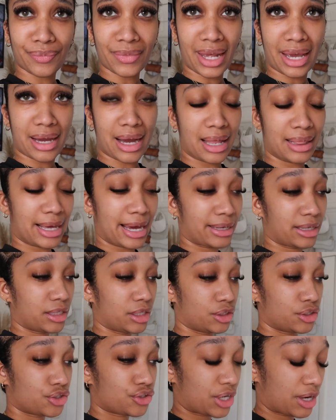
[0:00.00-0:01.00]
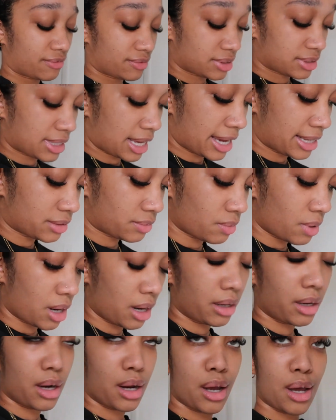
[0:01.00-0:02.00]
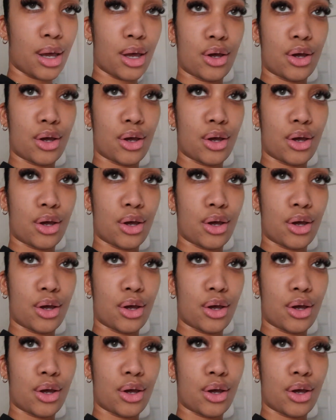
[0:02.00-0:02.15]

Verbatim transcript: I got that little travel size one,